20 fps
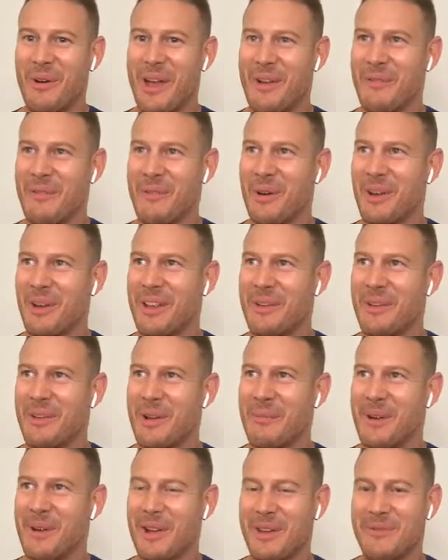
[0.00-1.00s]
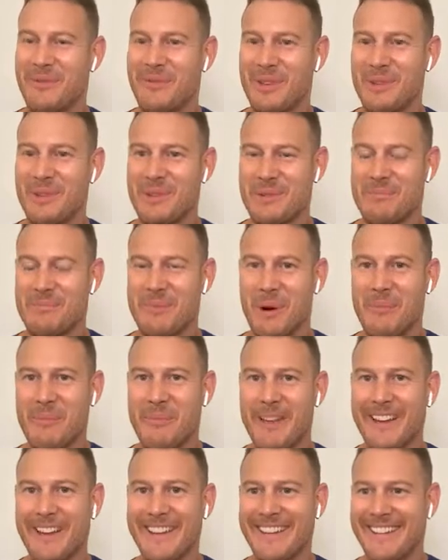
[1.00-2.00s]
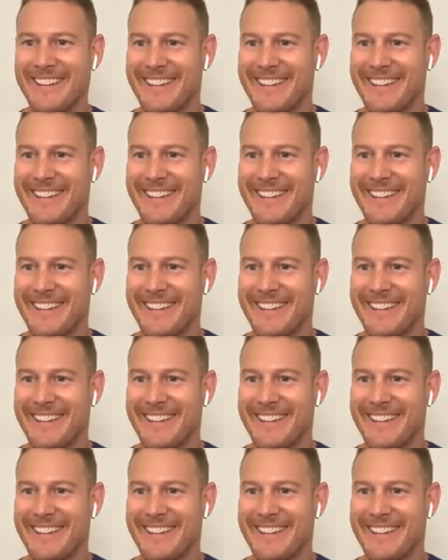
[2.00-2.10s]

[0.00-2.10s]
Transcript: everyone in a little bit of confusion bomb there.